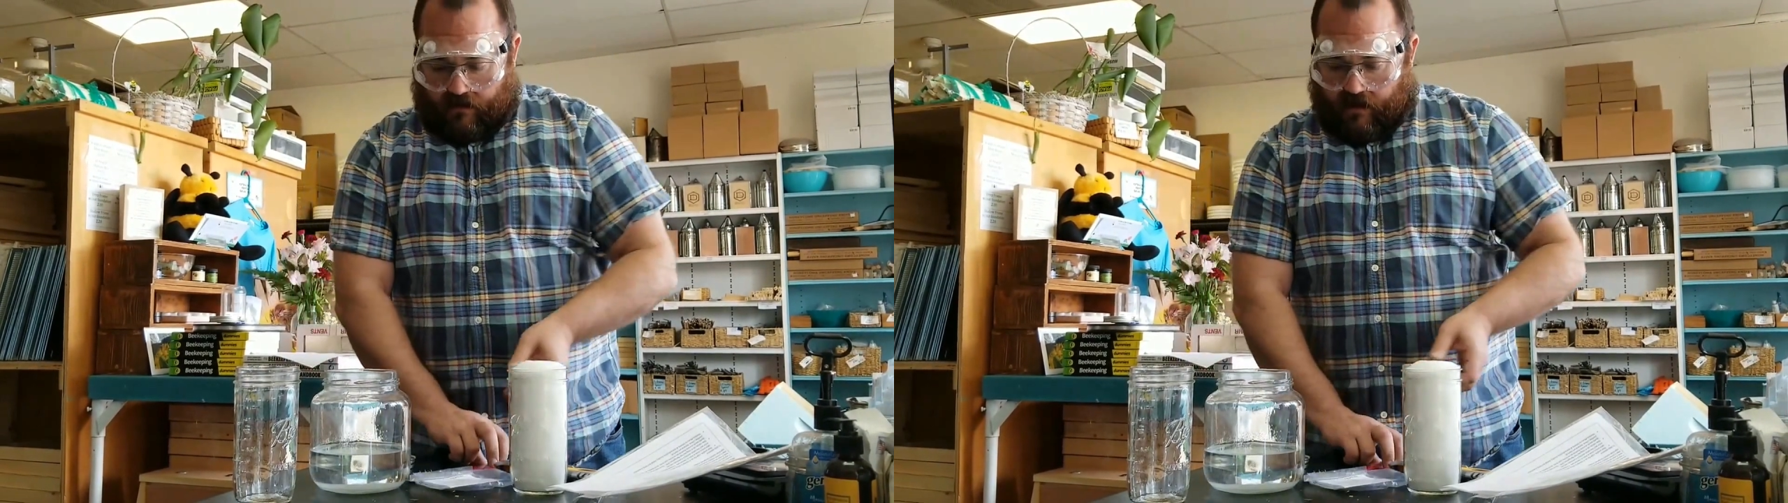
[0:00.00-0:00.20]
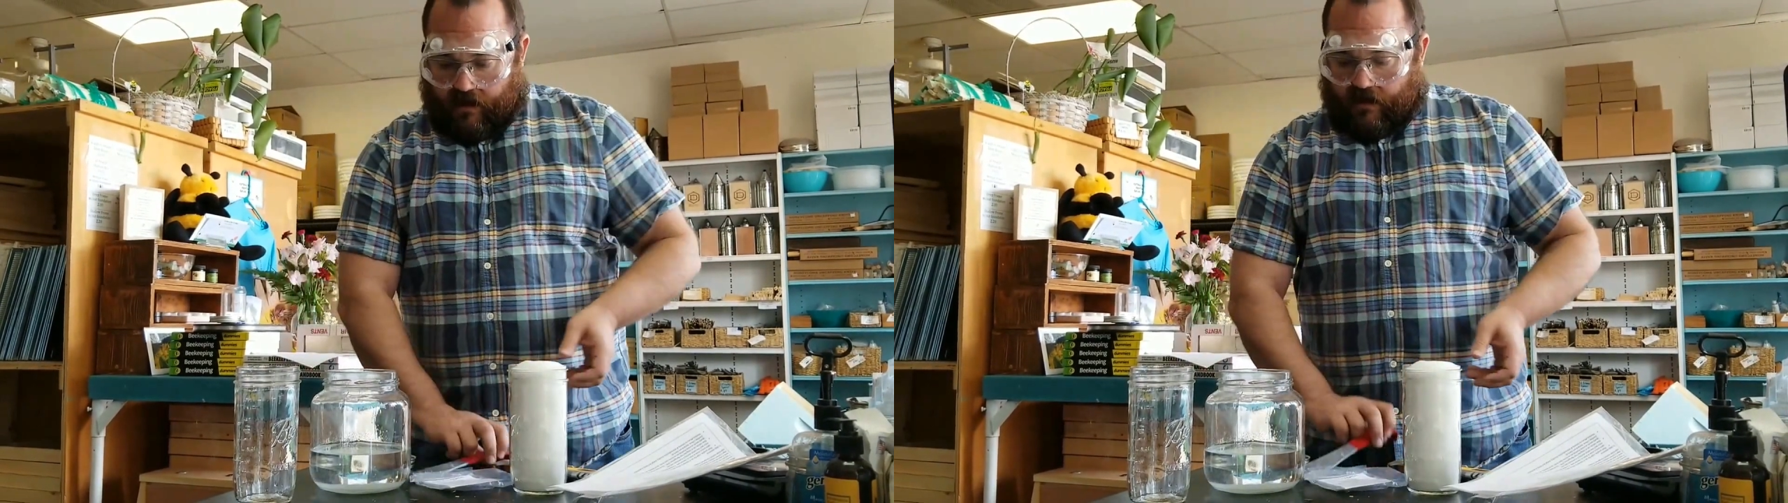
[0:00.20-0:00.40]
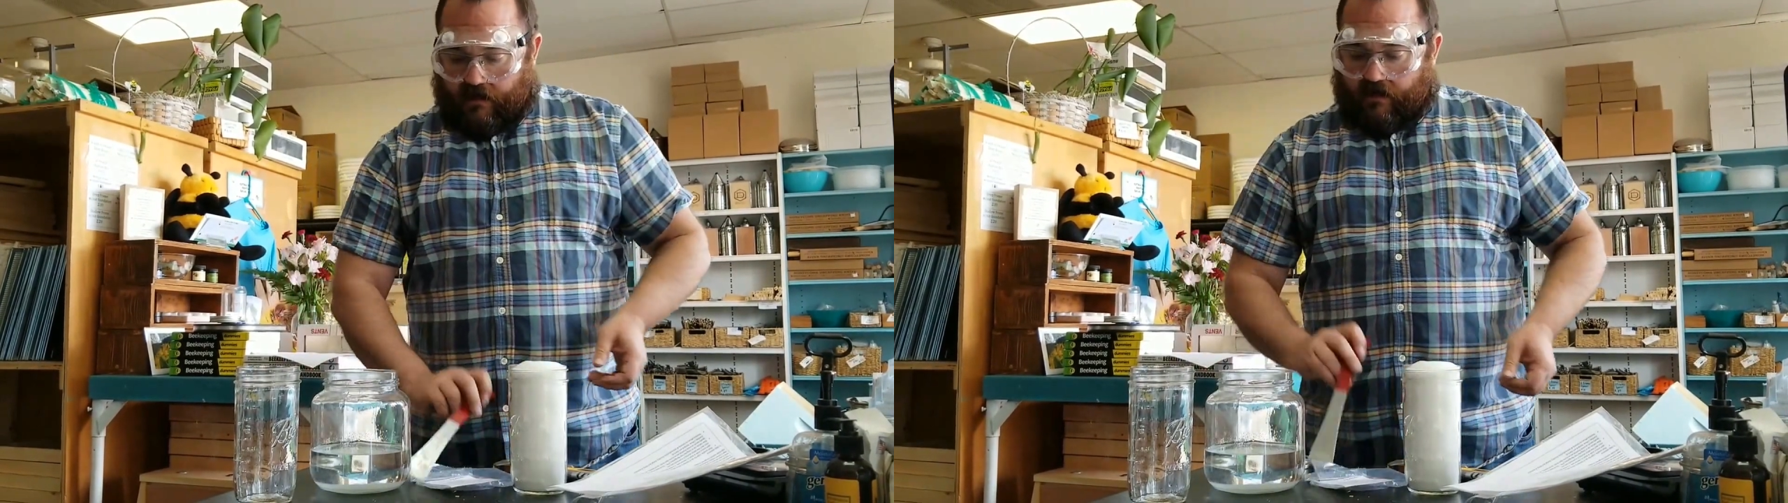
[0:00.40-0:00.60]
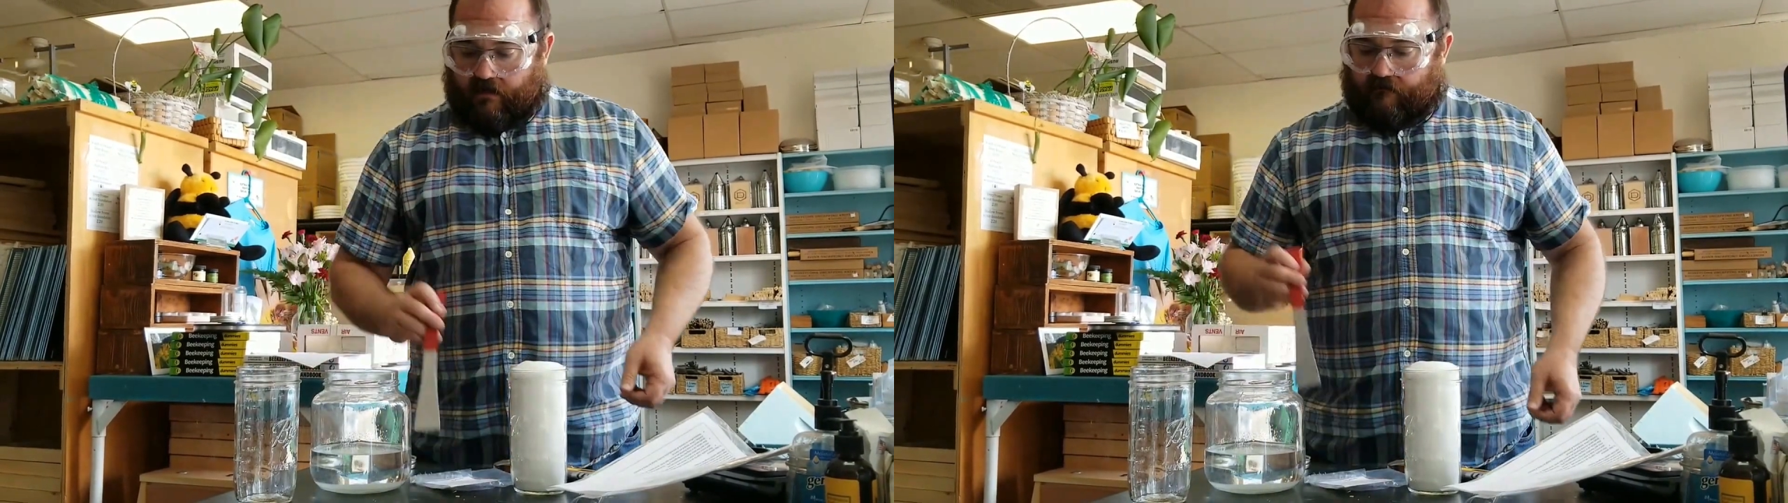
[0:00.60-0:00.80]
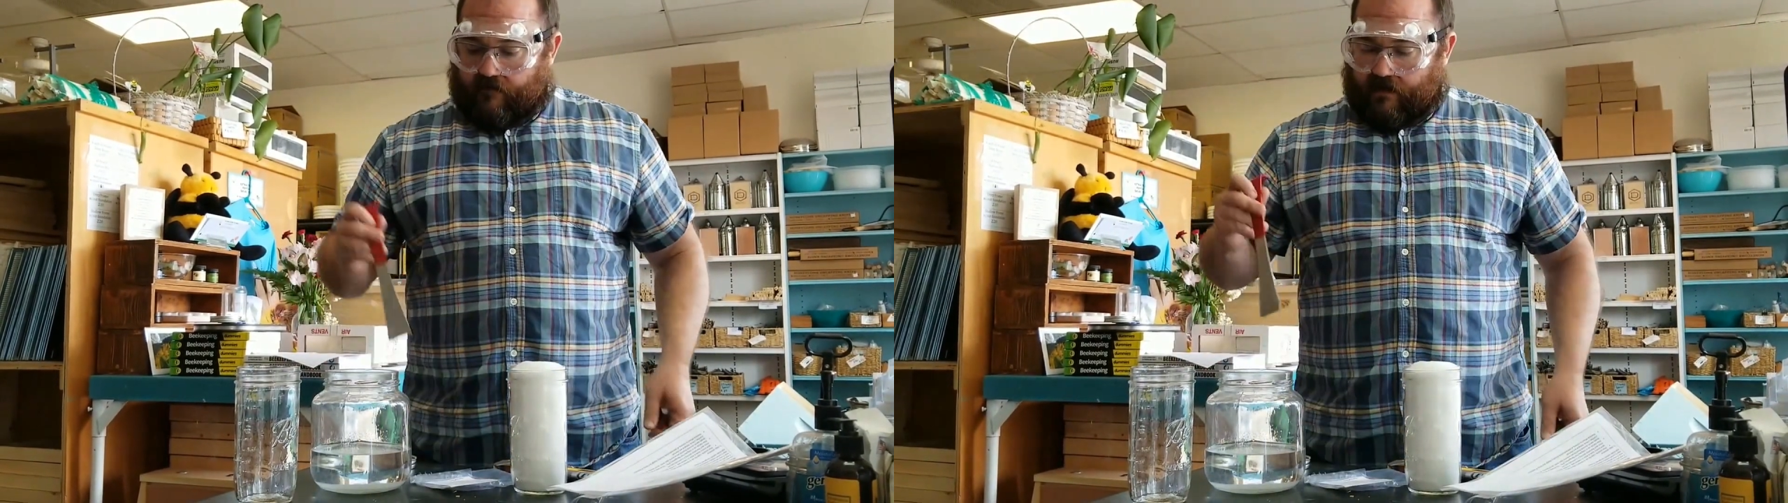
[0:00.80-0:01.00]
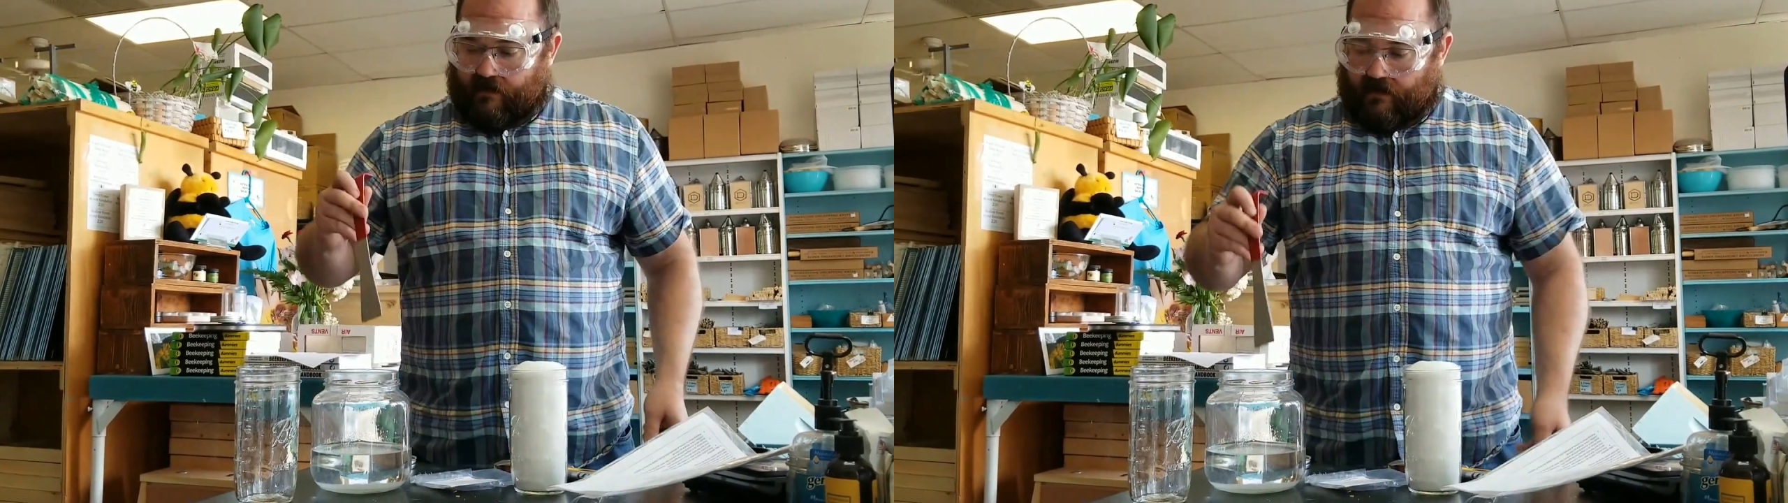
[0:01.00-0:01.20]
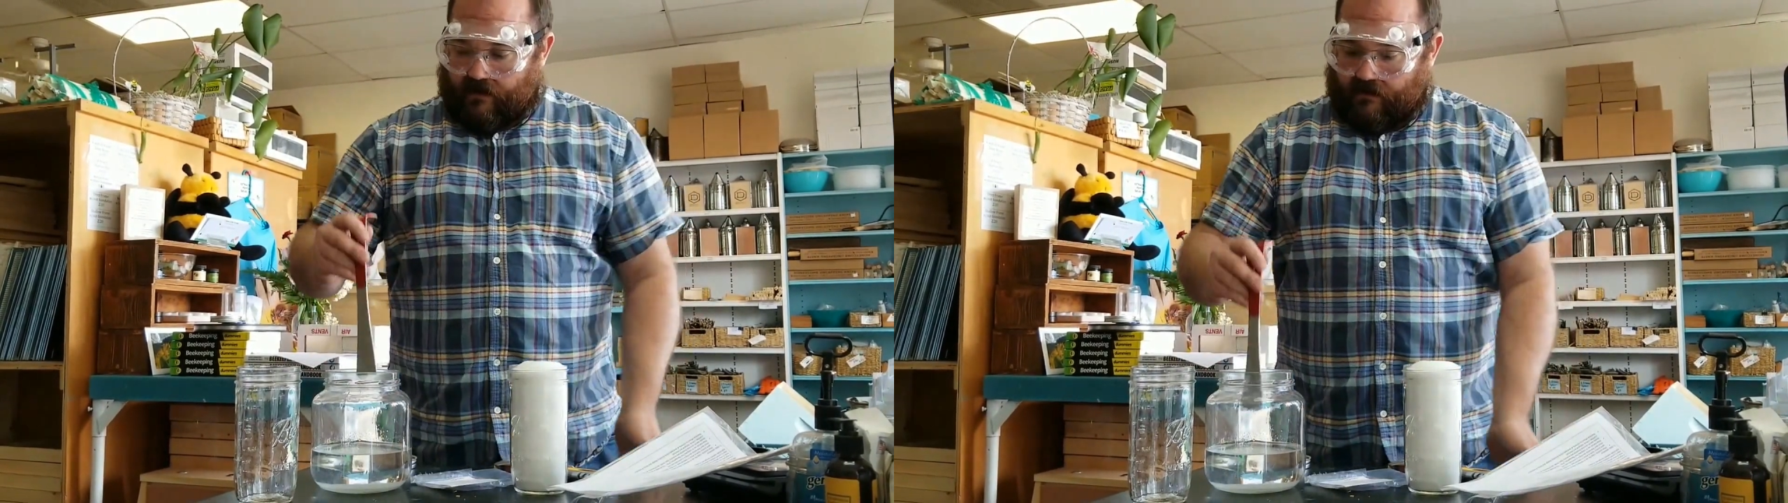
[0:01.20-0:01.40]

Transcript: And if it uh,